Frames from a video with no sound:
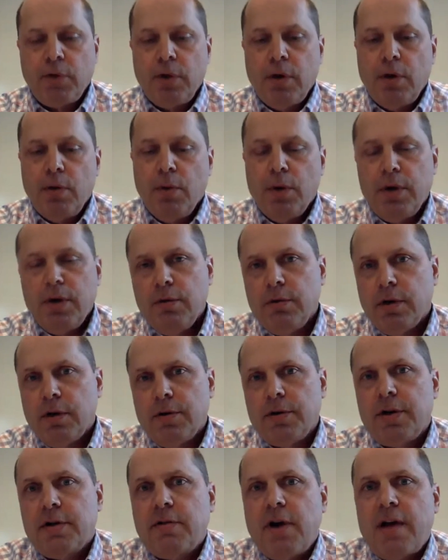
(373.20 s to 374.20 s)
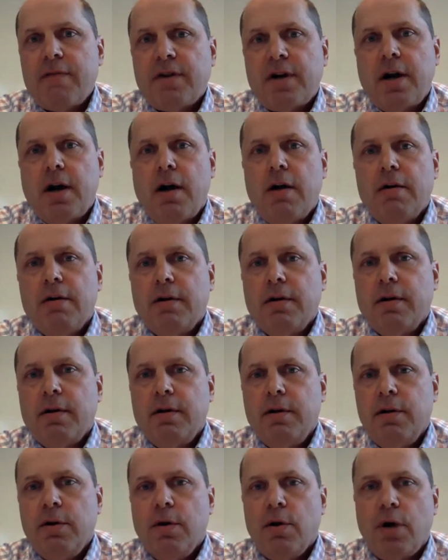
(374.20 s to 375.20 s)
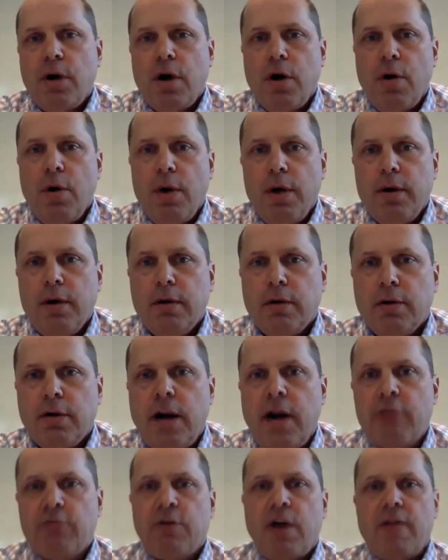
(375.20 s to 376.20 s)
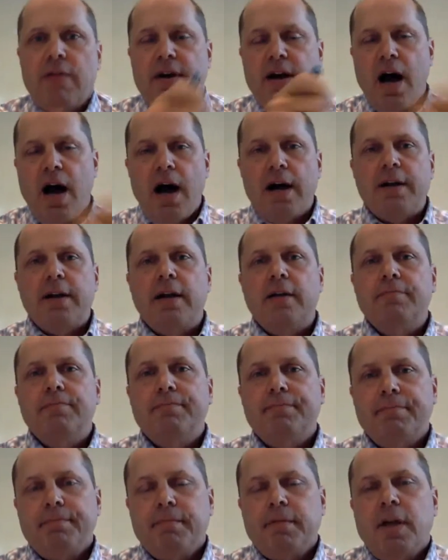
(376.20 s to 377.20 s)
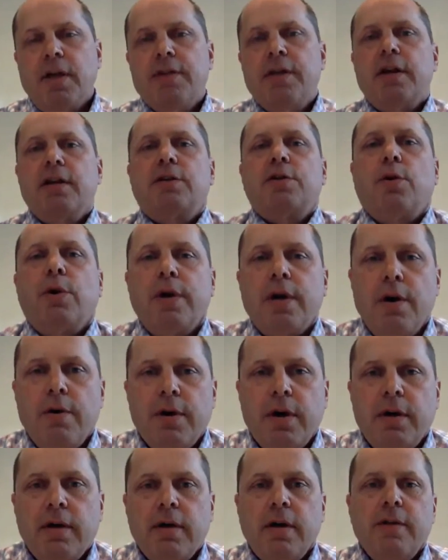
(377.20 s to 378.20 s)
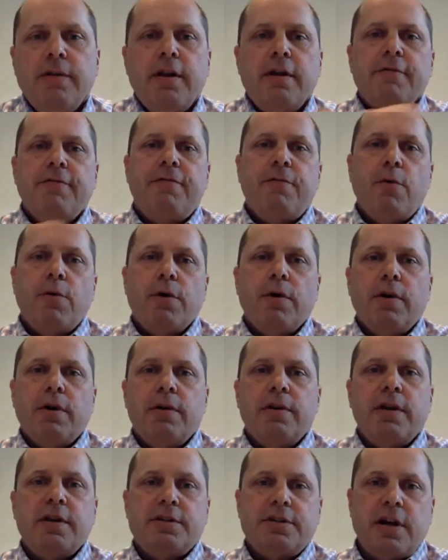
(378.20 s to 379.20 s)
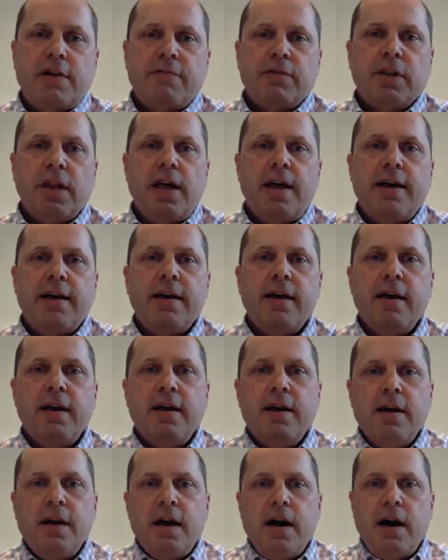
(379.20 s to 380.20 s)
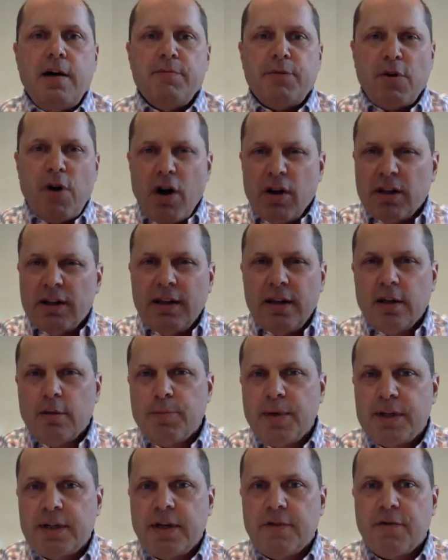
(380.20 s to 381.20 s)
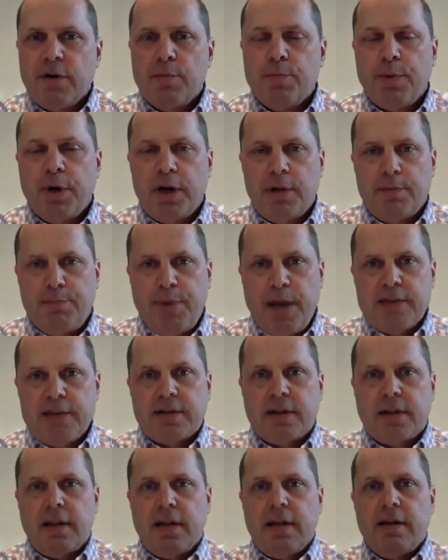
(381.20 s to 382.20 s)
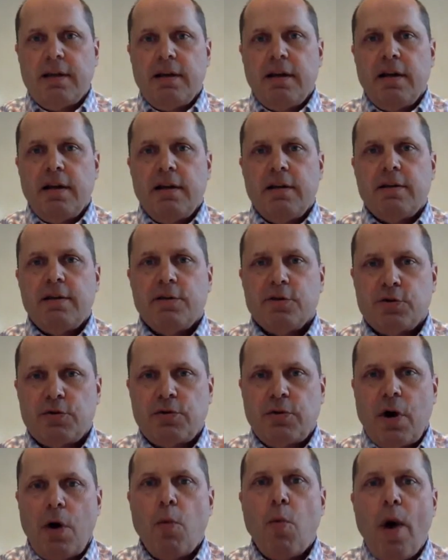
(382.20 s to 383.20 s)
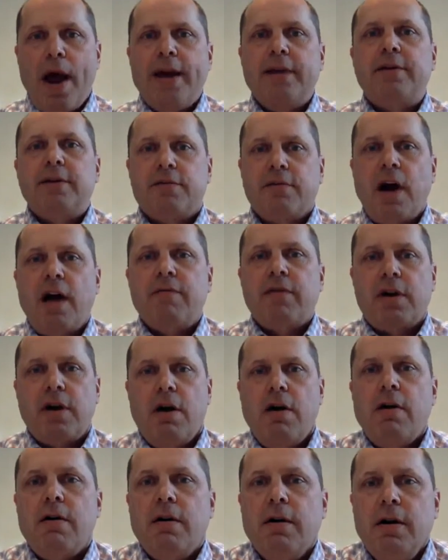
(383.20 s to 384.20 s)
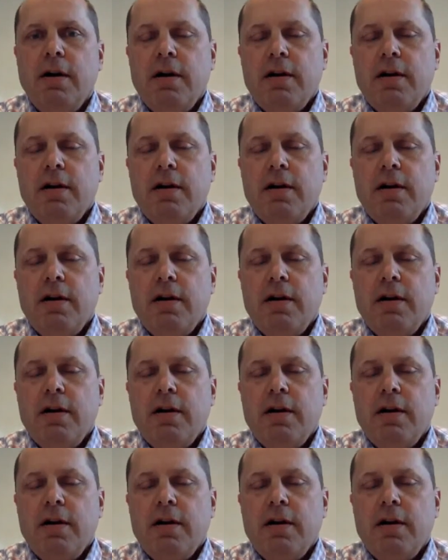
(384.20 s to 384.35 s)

When you learn to drive a car, you don't go and learn how to drive on a Honda, and then a Toyota, and then a Ford, and then a Chevrolet. They're all a little bit different, but basically there's a way to drive a car.